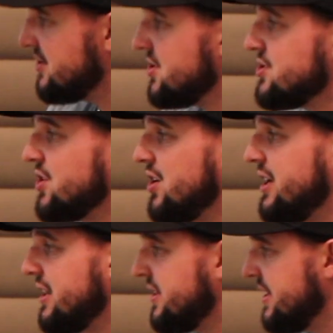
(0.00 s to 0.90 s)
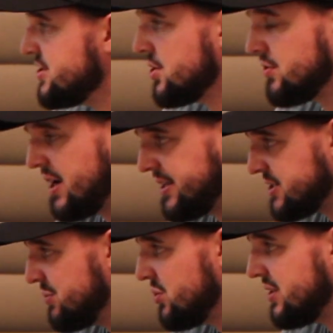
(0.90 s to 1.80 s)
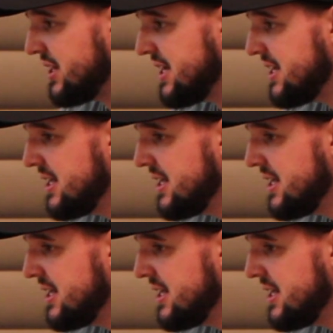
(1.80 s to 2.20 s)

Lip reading: are turning, things are running smoothly.